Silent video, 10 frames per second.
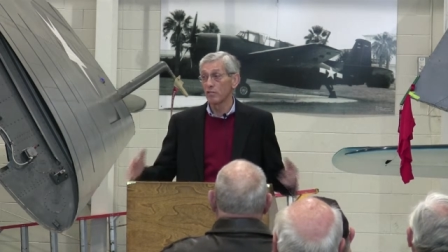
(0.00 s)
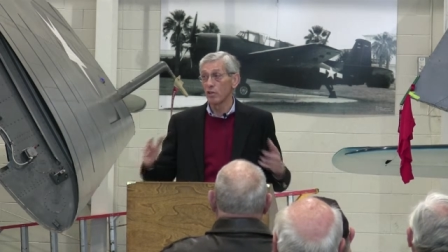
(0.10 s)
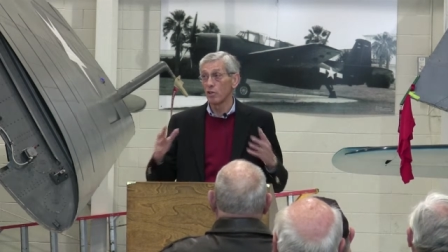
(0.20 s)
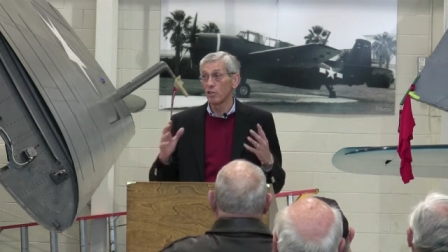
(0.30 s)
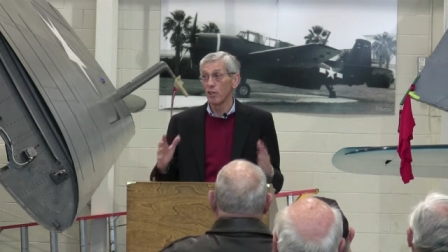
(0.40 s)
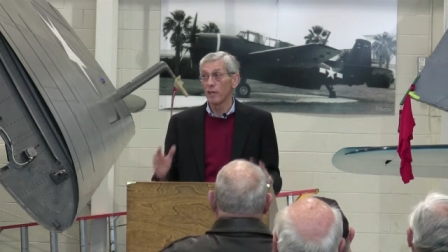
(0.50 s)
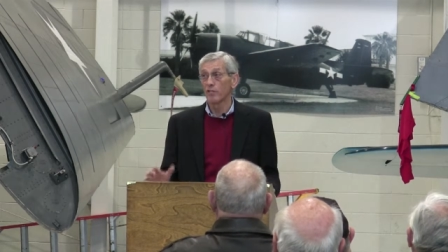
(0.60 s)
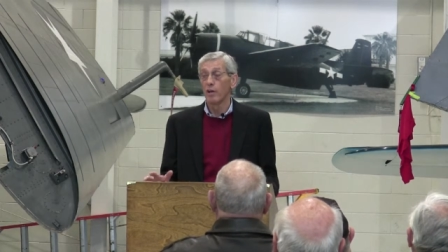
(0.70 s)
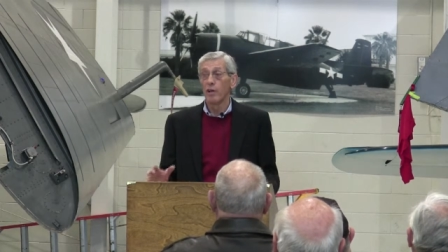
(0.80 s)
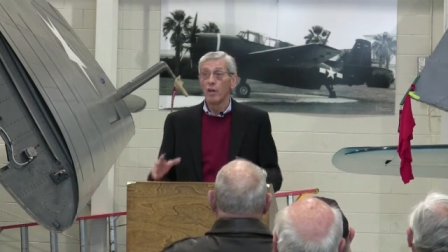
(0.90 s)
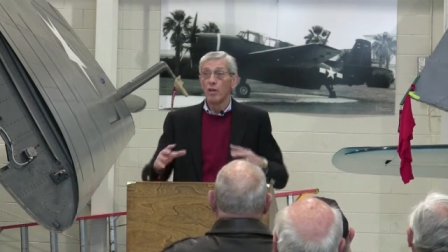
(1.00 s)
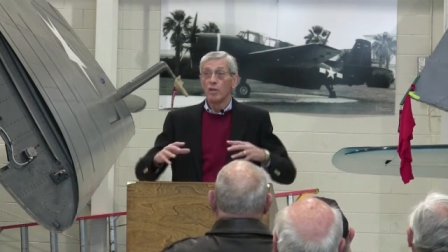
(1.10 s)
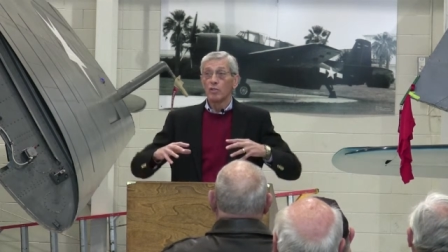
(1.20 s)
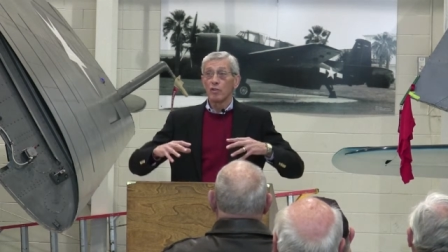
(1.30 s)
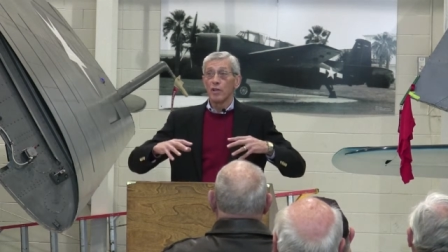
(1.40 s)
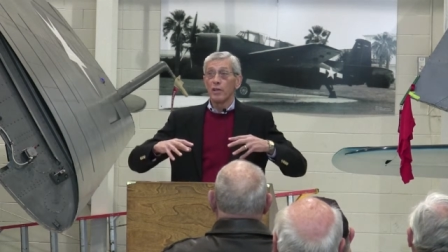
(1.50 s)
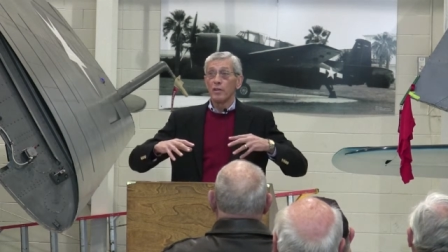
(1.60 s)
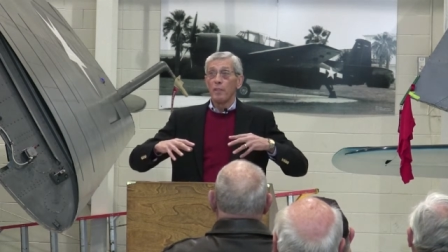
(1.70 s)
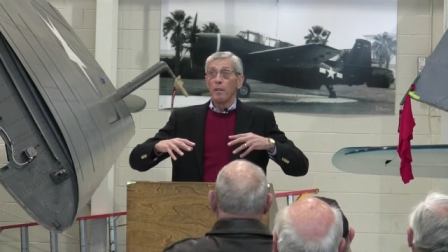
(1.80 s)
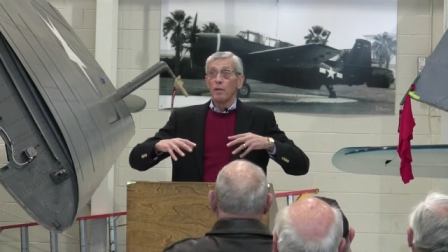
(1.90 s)
It's a good chance. So
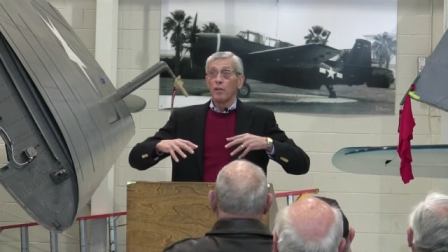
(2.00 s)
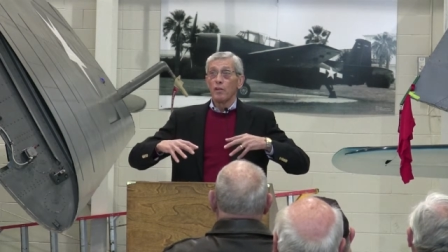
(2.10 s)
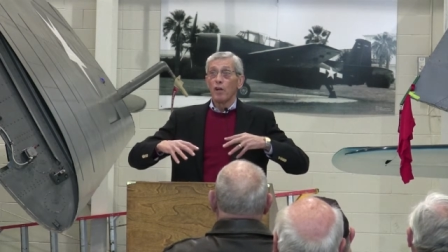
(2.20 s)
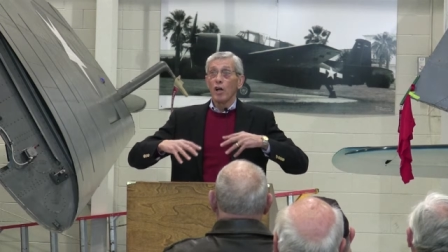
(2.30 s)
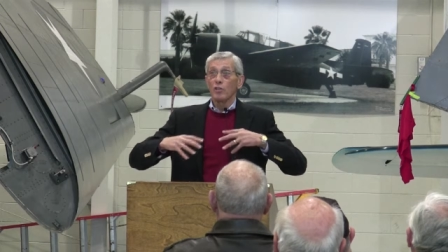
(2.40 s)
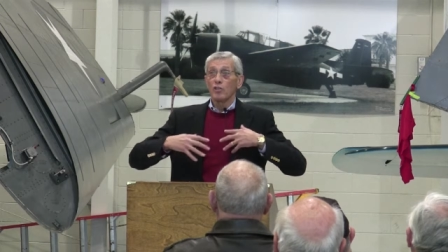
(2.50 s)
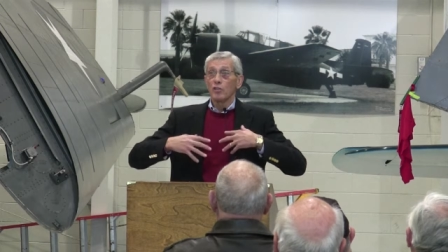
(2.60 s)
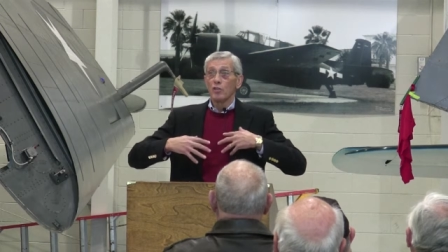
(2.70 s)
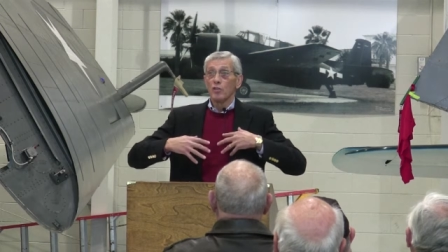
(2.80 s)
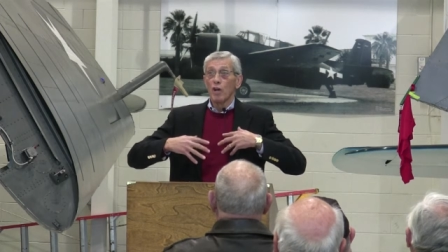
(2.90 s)
they launched